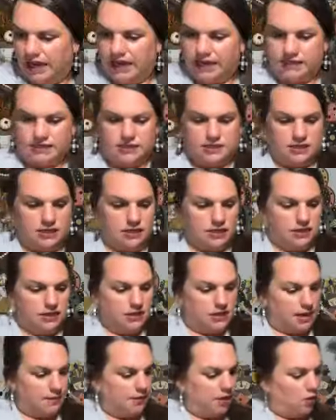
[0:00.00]
And
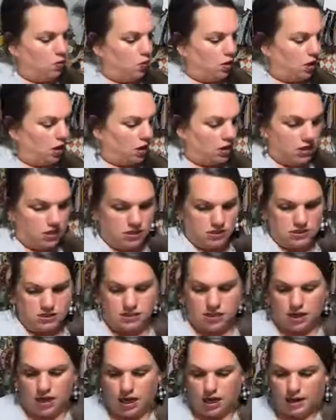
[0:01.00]
I'm going to work
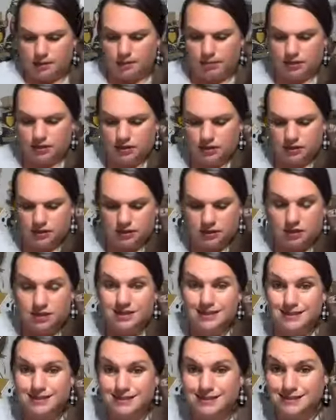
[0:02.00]
top
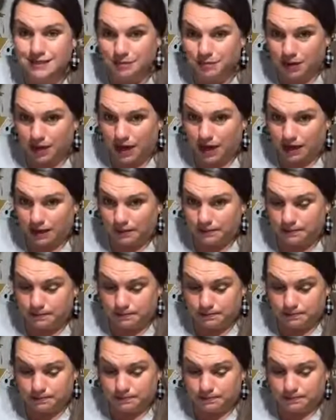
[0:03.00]
to bottom.